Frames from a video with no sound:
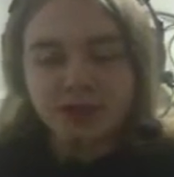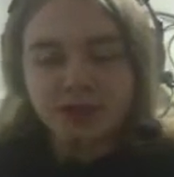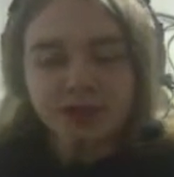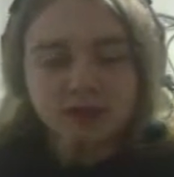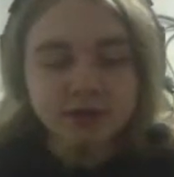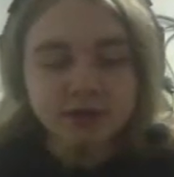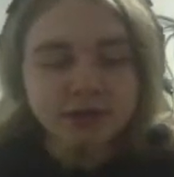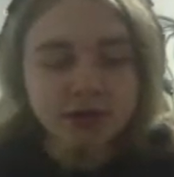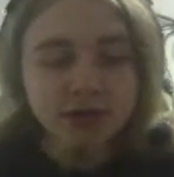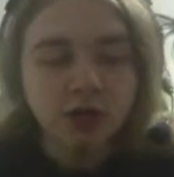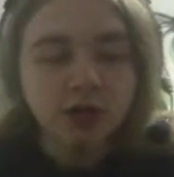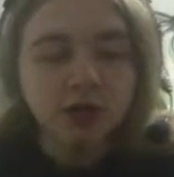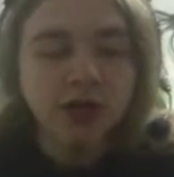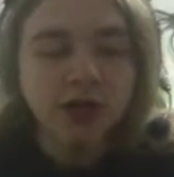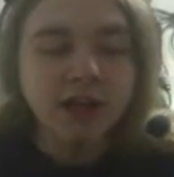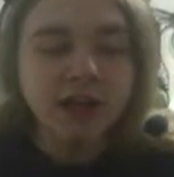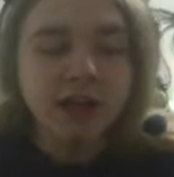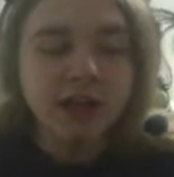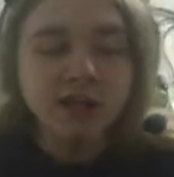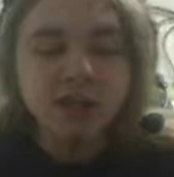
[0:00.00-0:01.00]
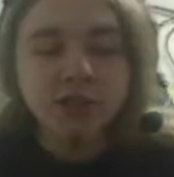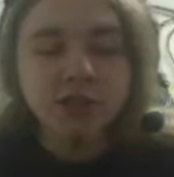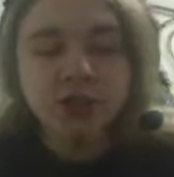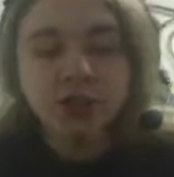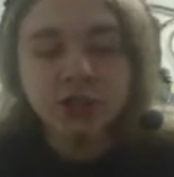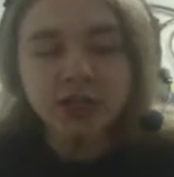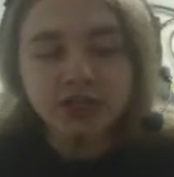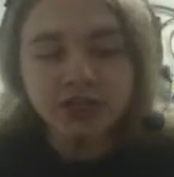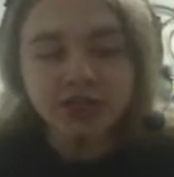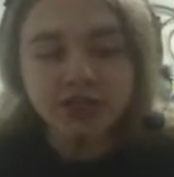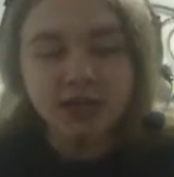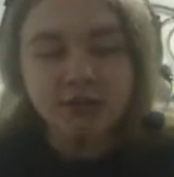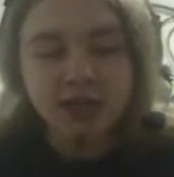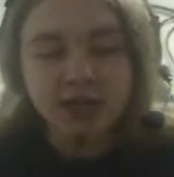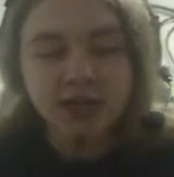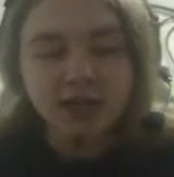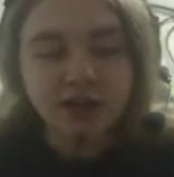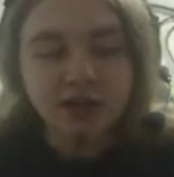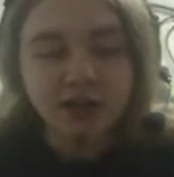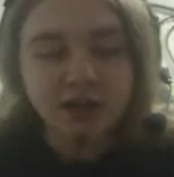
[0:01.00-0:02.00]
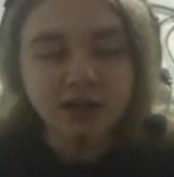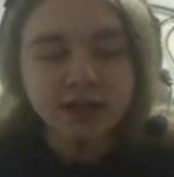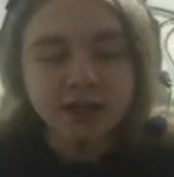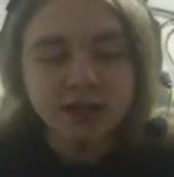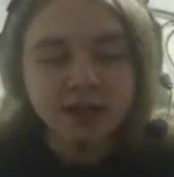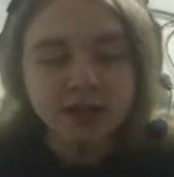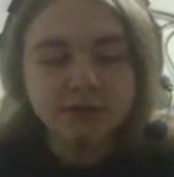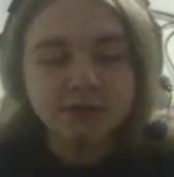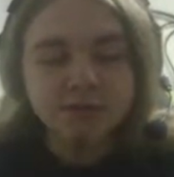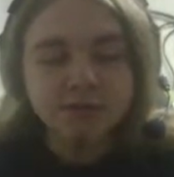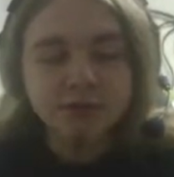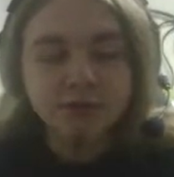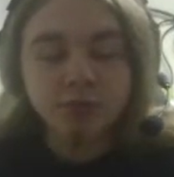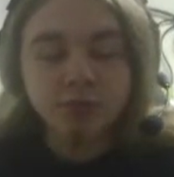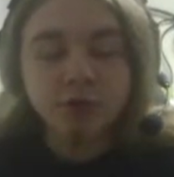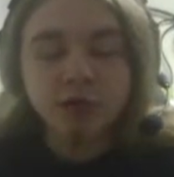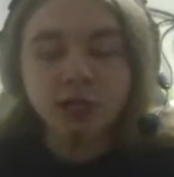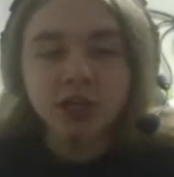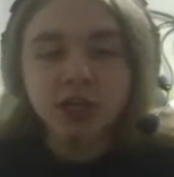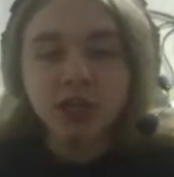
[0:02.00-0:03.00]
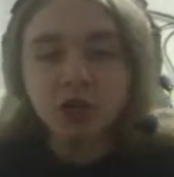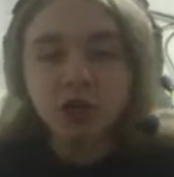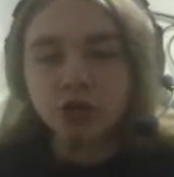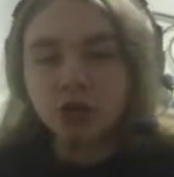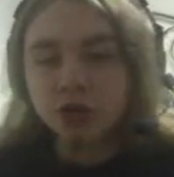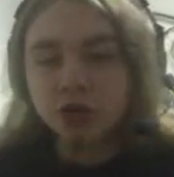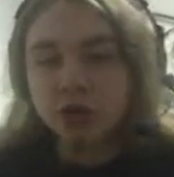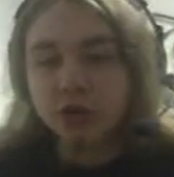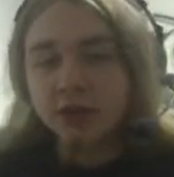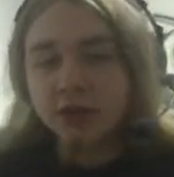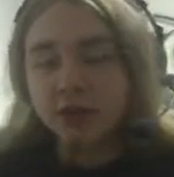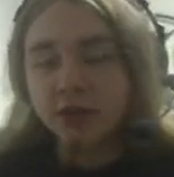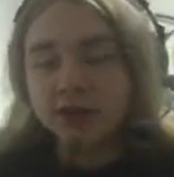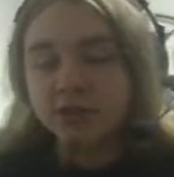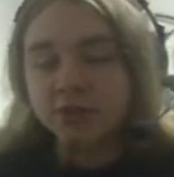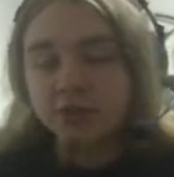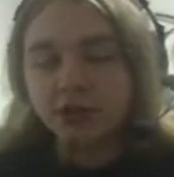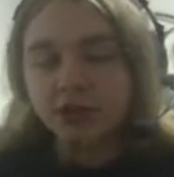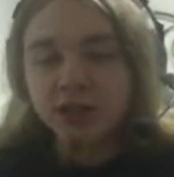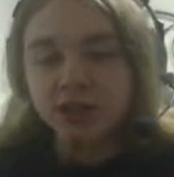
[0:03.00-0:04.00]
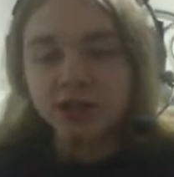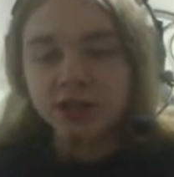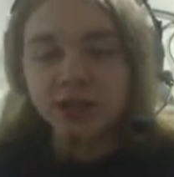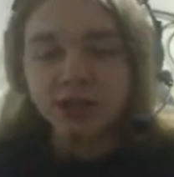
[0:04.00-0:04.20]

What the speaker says: So it just came out. It's pretty good. It looks pretty good.